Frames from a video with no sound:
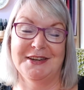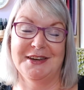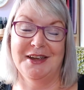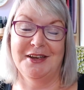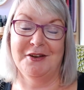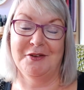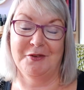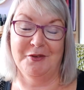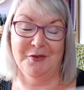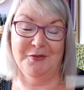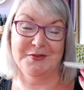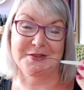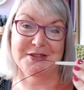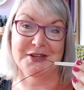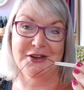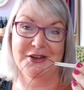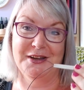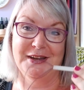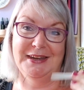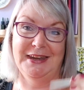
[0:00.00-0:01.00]
uh, of
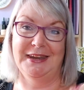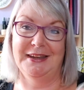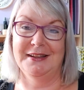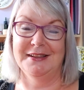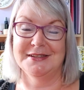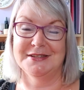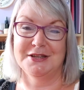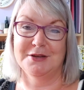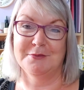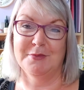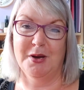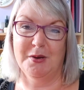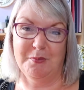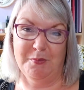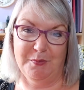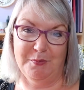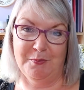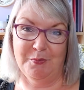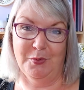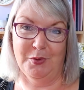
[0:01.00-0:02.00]
circular needles you might
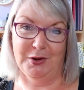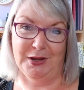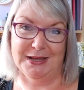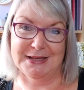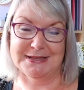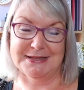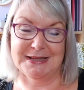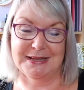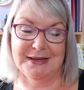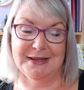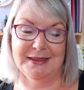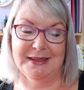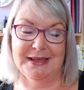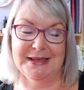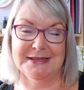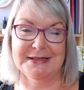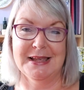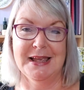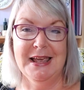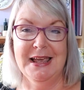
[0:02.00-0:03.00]
want to consider
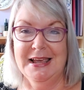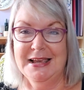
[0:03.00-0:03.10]
these